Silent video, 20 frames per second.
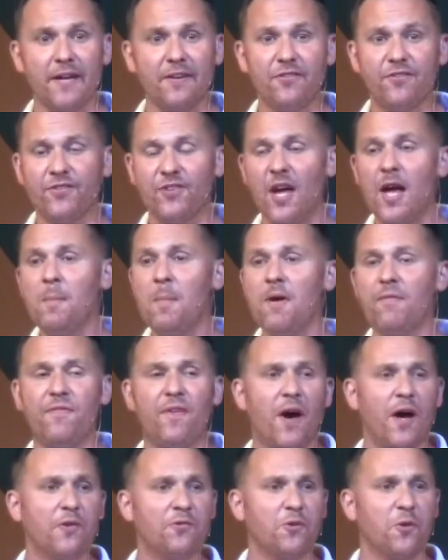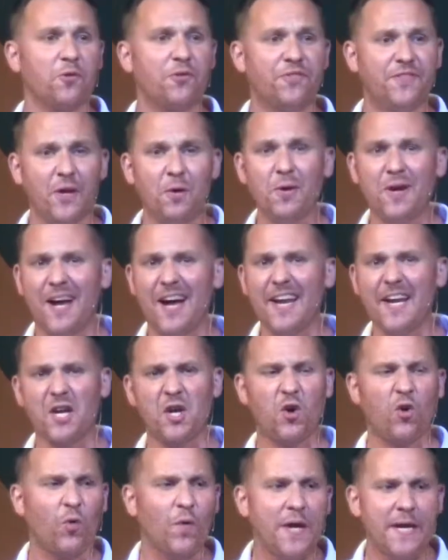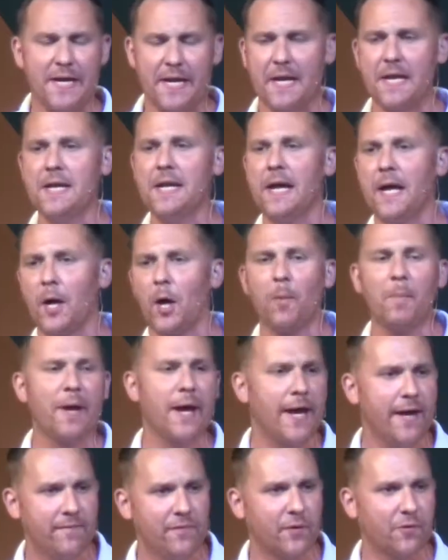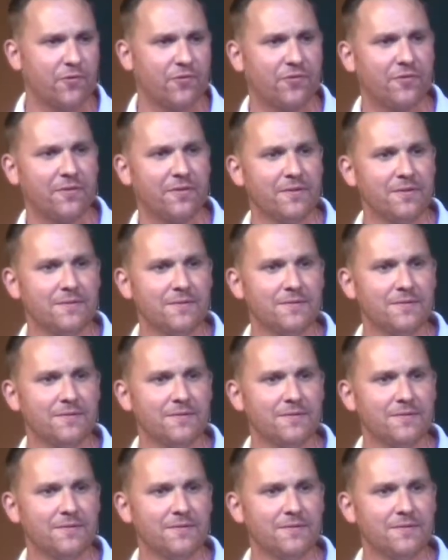and some of us are still kind of cretin in our behaviors.